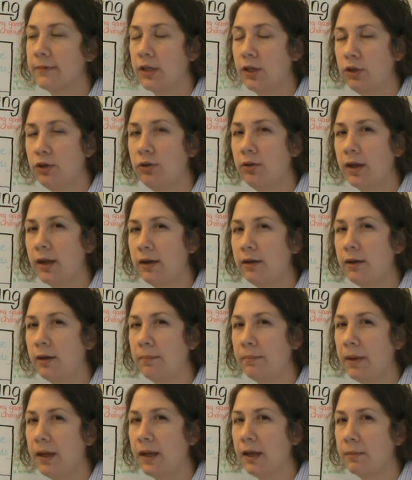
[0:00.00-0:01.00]
and you end
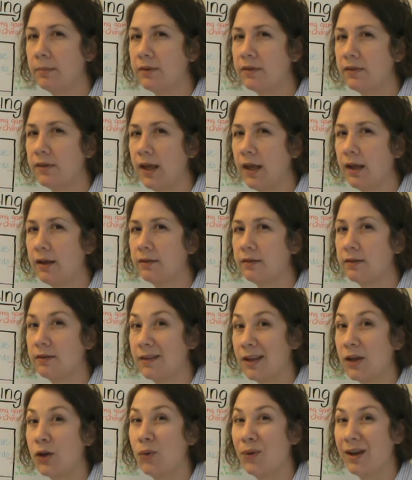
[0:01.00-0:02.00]
up making mistakes. It's
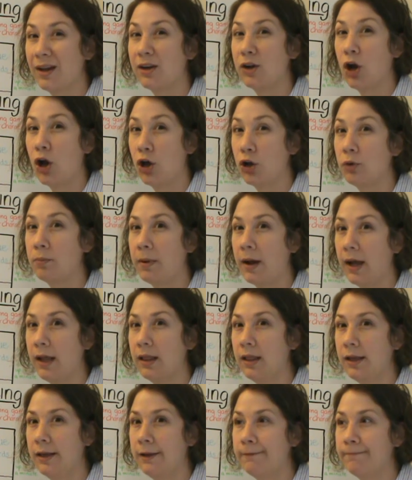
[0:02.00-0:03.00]
like going on
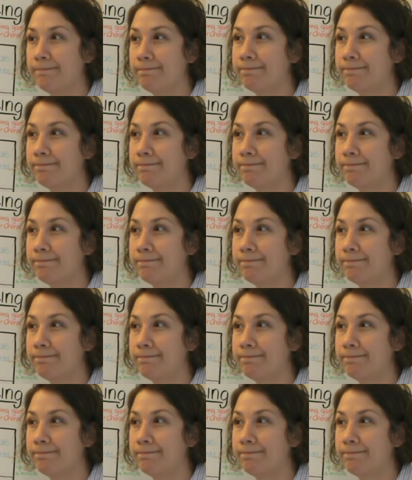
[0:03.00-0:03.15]
autopilot.